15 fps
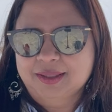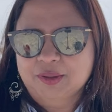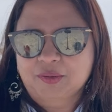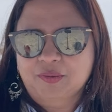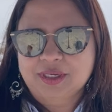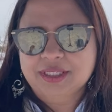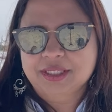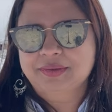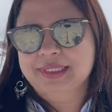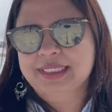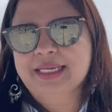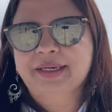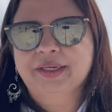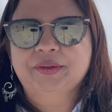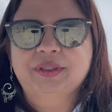So once we
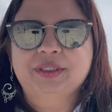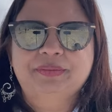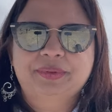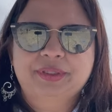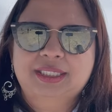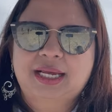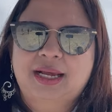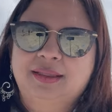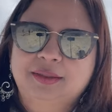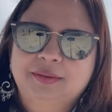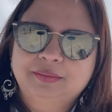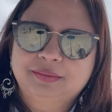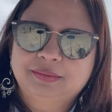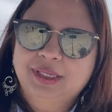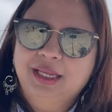send you the
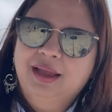prasadam,